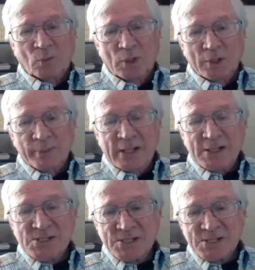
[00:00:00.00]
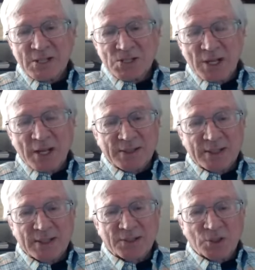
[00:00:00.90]
What it means is there's
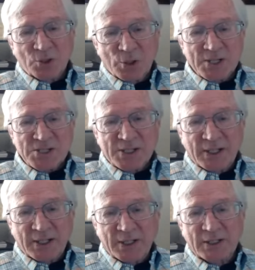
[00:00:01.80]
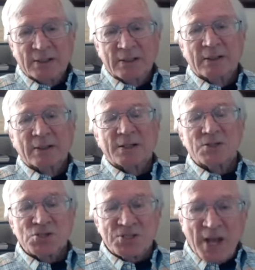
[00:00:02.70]
nothing that the trustee can
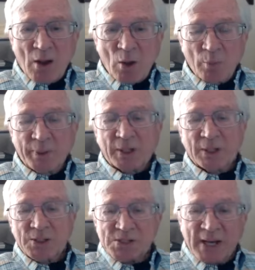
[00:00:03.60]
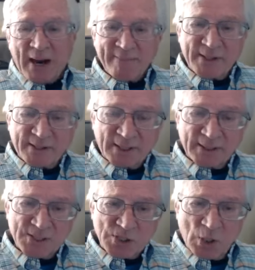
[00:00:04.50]
sell because everything
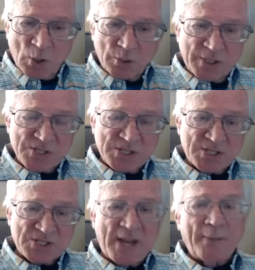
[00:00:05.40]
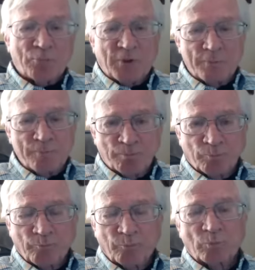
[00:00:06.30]
that's owned is exempt
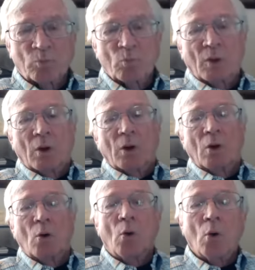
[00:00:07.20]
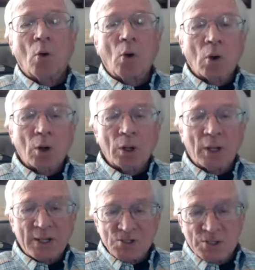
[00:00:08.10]
or
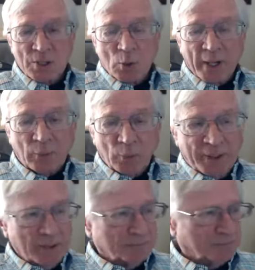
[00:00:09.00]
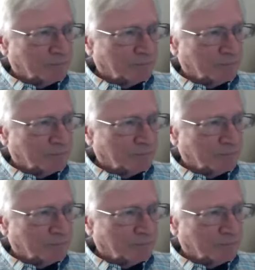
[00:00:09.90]
has no equity.